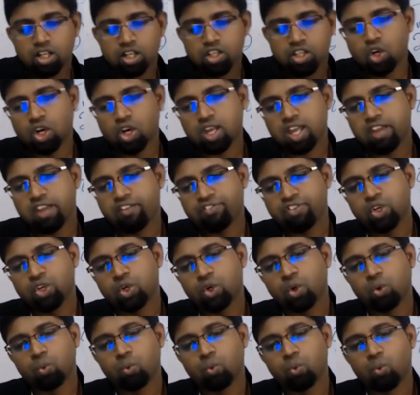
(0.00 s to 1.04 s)
So if
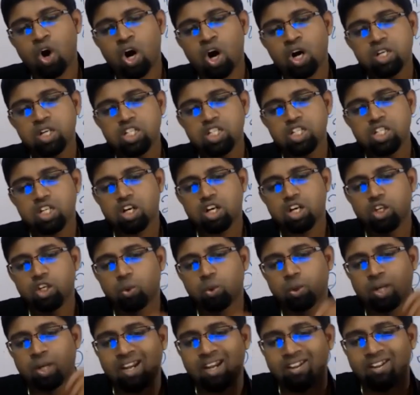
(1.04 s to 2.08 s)
you want, you
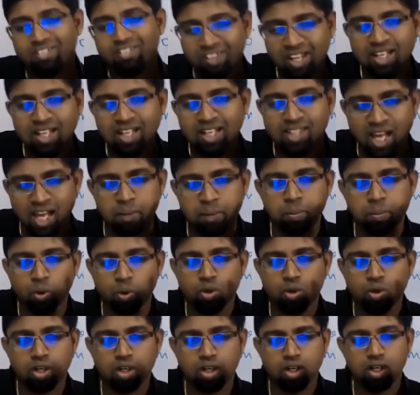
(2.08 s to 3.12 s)
can read that book.
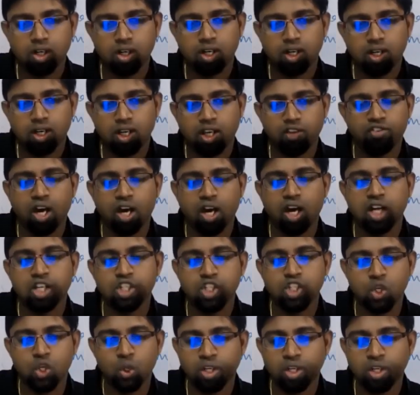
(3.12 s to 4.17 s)
If you are a
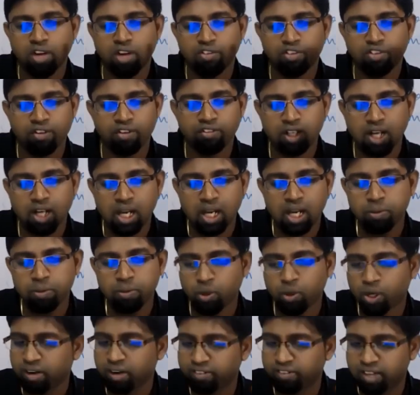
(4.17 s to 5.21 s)
junior, if you have time,
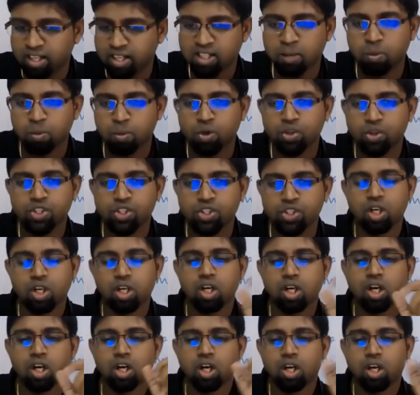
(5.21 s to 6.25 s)
you can read the books.
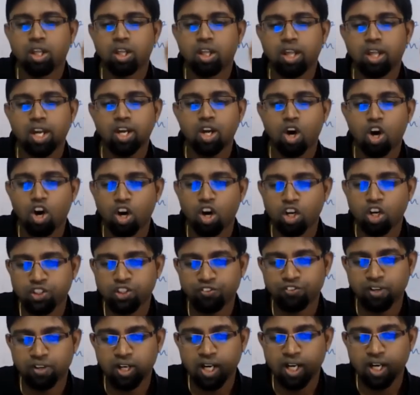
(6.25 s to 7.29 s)
Like
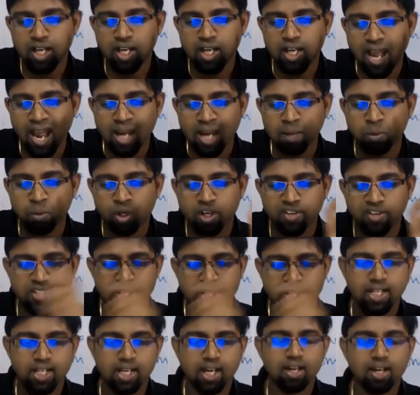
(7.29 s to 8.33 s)
Oxford Handbook of
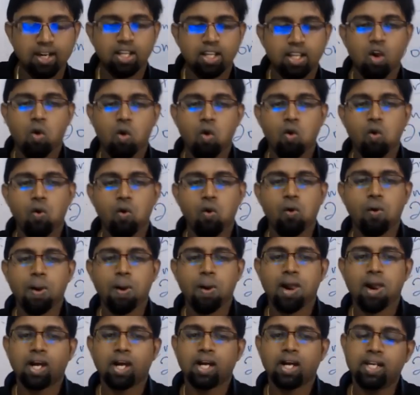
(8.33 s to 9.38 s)
Psychiatry.
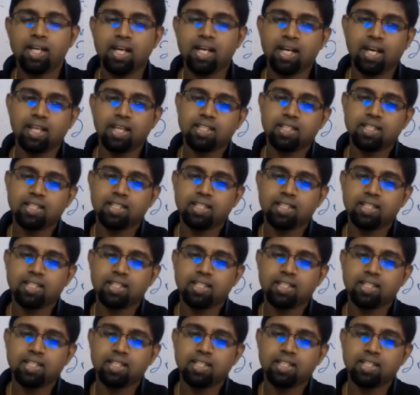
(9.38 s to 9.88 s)
Clear, guys?